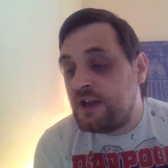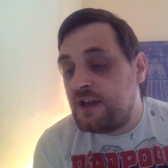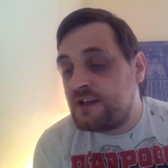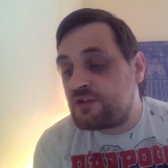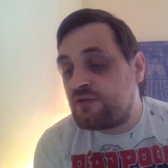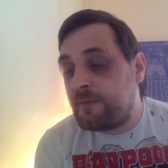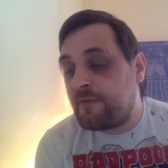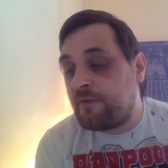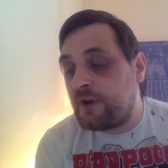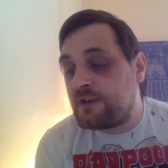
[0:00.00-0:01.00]
his
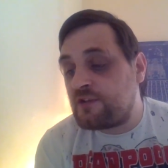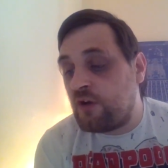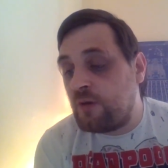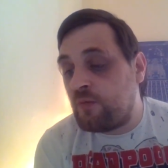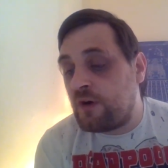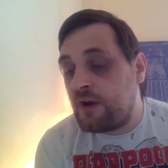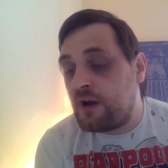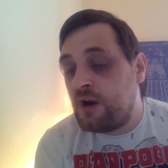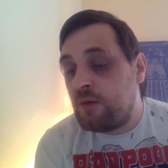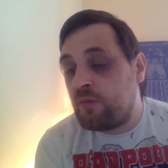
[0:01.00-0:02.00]
script for The Time Warrior,